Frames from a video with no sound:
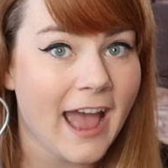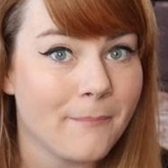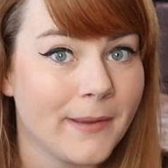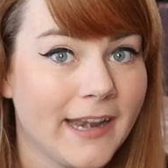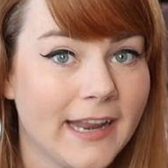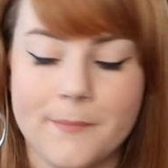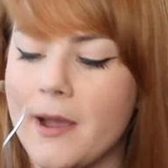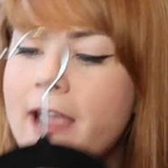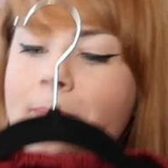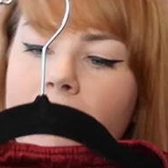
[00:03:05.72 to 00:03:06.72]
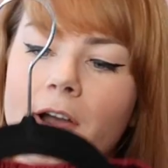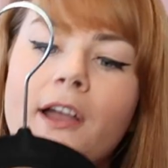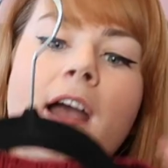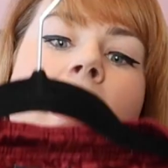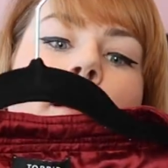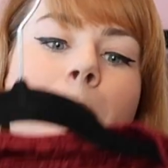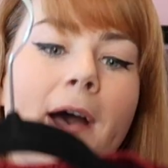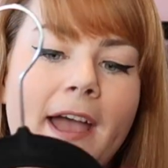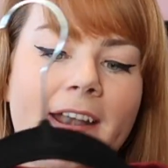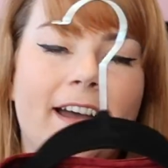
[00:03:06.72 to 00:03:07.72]
happen in my book,
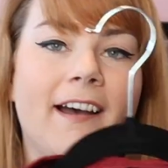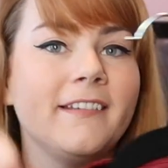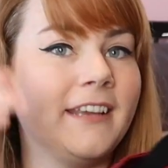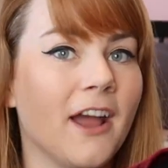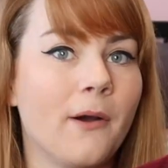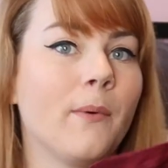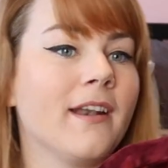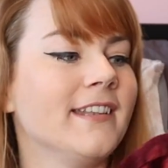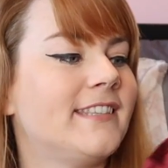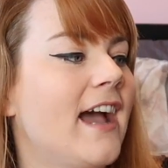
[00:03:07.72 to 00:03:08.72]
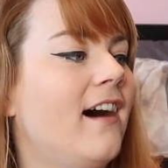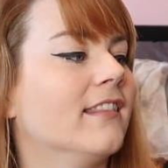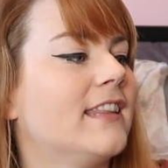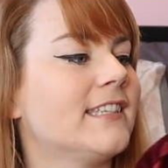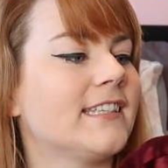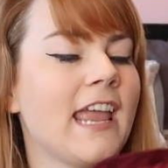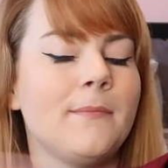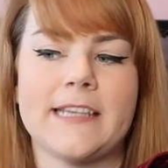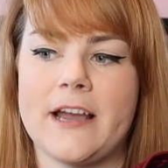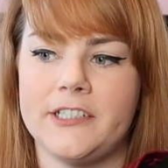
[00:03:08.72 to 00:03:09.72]
but you know, it went on sale. This
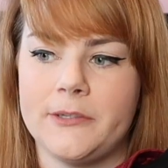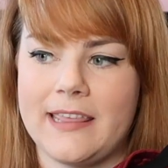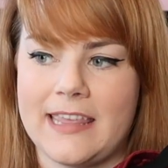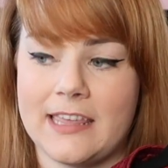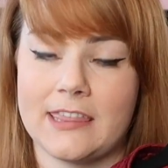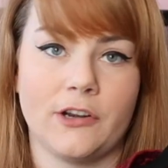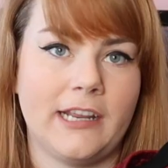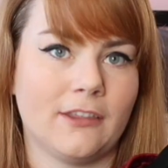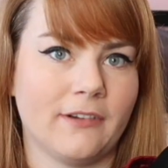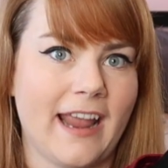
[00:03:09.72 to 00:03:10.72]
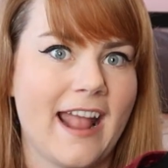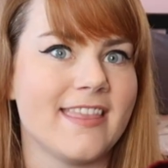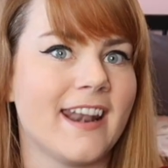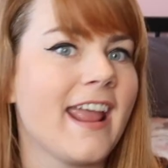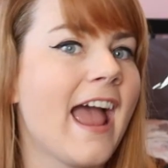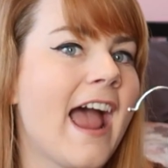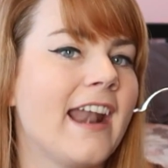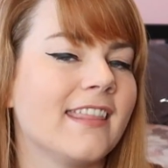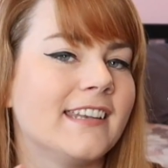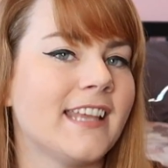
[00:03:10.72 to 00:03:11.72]
came down to I think $33, and then I
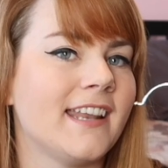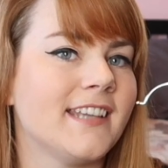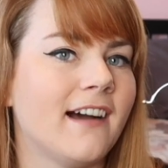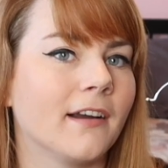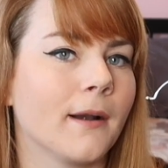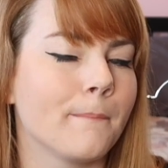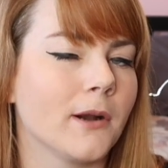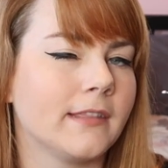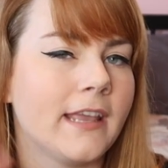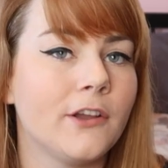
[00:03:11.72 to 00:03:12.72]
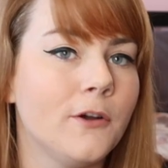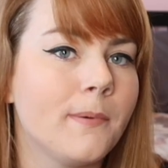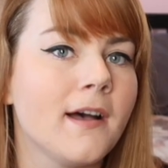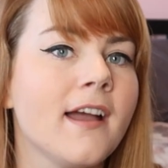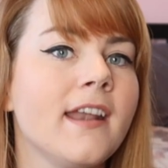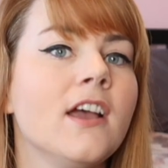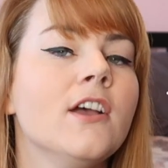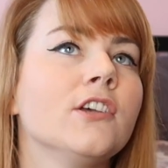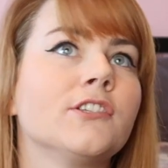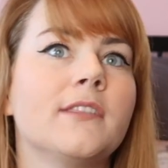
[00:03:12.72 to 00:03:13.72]
had the $10 birthday coupon,
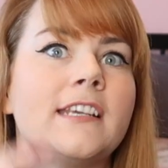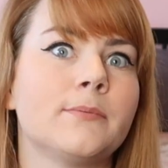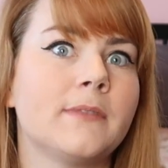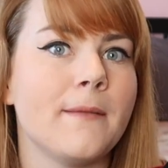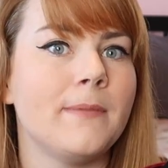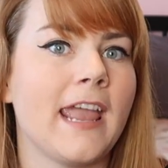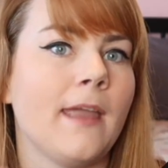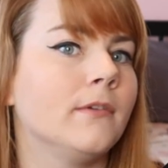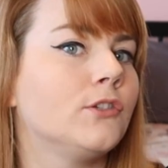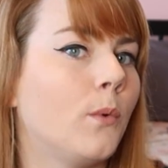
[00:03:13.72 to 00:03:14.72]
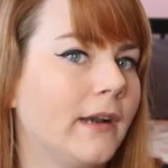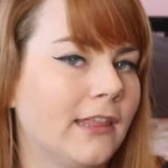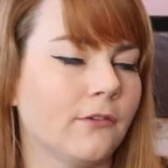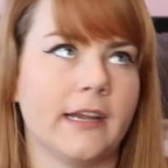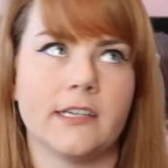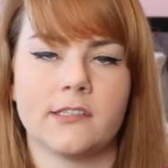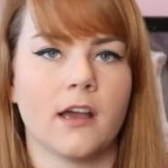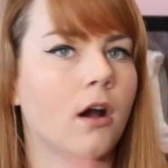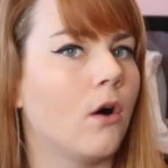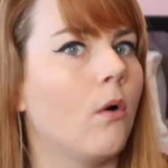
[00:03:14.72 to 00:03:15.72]
so this then became $23.
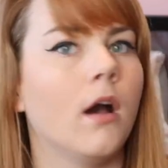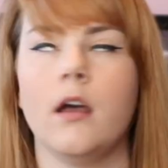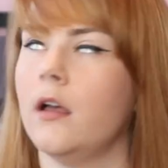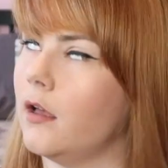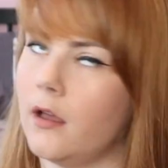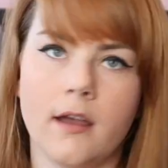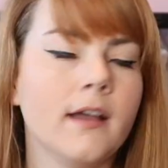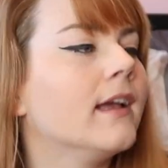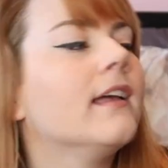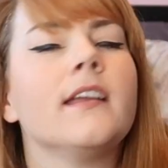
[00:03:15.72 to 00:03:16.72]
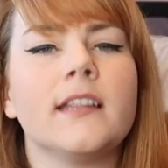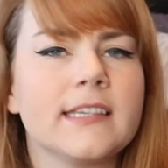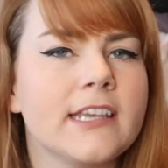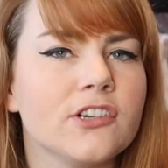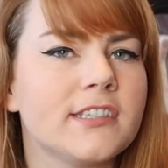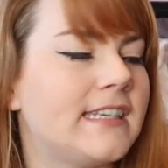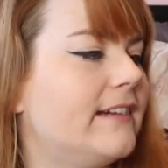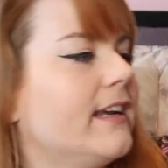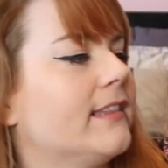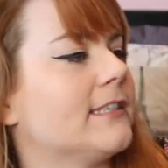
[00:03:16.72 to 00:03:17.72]
So it's like you're
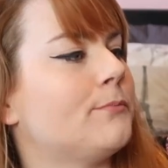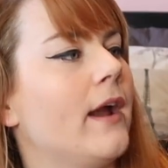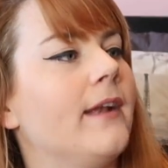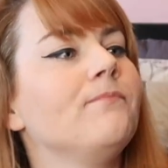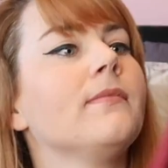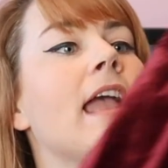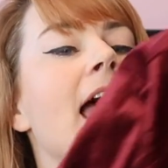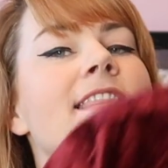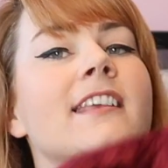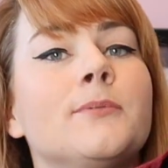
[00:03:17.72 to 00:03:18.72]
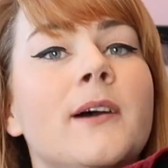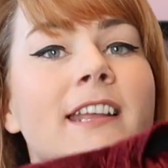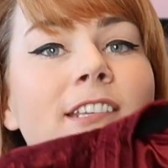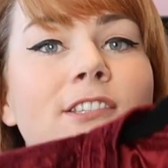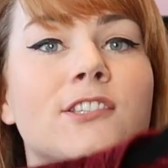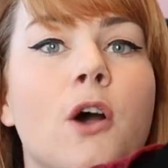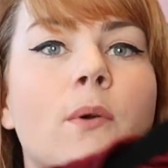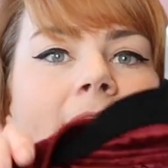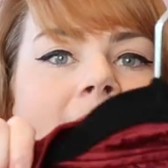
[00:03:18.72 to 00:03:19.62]
stealing at this point. And this one is so